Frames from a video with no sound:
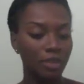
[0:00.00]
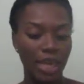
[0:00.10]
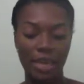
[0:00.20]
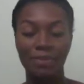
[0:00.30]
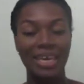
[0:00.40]

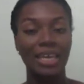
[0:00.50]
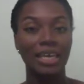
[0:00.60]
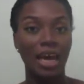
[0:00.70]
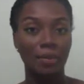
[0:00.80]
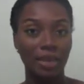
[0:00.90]
It could be any
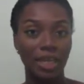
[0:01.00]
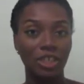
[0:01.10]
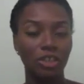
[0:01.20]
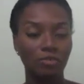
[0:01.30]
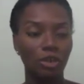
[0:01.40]

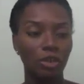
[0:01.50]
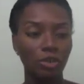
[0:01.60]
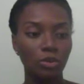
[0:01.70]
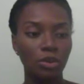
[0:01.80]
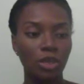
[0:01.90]
combination of
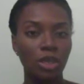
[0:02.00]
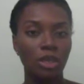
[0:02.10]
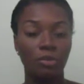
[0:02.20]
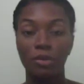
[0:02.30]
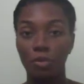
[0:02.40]
those.
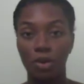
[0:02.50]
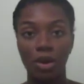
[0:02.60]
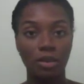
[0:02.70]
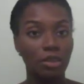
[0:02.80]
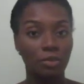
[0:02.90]
It could be
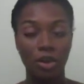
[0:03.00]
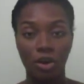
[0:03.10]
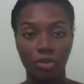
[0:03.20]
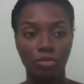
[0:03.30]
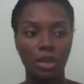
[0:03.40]
one, could be
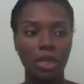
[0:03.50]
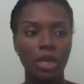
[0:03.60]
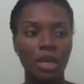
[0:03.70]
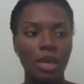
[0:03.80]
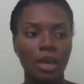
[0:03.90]
all three.
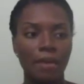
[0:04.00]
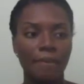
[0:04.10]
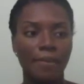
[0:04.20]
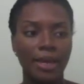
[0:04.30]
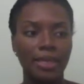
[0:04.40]

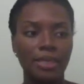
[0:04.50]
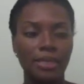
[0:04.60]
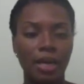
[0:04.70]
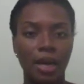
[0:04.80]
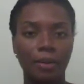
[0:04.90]

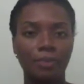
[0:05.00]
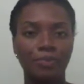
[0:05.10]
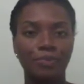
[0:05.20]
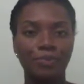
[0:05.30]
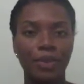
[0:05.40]
But
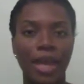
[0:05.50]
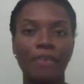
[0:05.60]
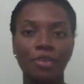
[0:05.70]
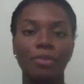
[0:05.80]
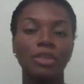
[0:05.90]

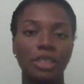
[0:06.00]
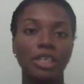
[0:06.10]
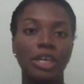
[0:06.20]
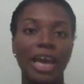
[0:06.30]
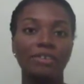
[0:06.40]
every person in
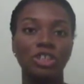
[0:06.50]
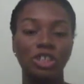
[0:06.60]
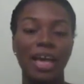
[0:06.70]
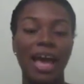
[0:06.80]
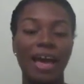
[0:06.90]
your life
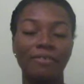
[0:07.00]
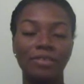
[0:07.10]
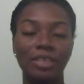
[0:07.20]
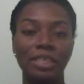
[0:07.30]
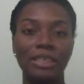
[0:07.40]
should have
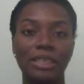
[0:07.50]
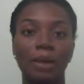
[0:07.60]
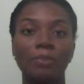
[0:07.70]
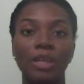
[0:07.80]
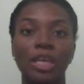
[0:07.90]

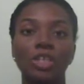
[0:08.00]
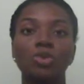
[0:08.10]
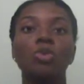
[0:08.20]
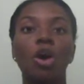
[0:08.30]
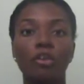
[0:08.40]
something
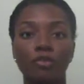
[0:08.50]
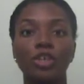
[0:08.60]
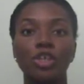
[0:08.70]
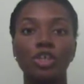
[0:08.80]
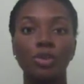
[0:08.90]
to offer
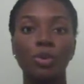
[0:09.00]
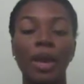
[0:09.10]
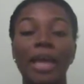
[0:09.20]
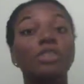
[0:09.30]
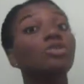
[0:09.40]

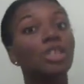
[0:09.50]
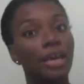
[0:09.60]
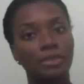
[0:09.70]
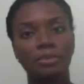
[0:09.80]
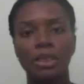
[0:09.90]
you, and you should
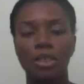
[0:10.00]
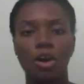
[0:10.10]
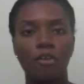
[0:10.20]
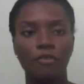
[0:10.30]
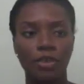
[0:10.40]
have something to
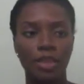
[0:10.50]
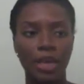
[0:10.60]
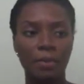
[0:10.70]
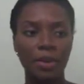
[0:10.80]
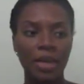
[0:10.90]
offer
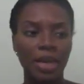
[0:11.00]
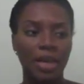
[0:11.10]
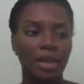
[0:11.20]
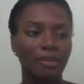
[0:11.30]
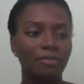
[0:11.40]
them.
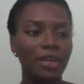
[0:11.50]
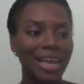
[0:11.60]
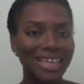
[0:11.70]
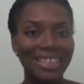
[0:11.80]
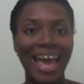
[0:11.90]
And I
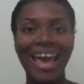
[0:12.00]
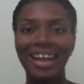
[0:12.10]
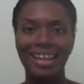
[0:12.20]
realized I had a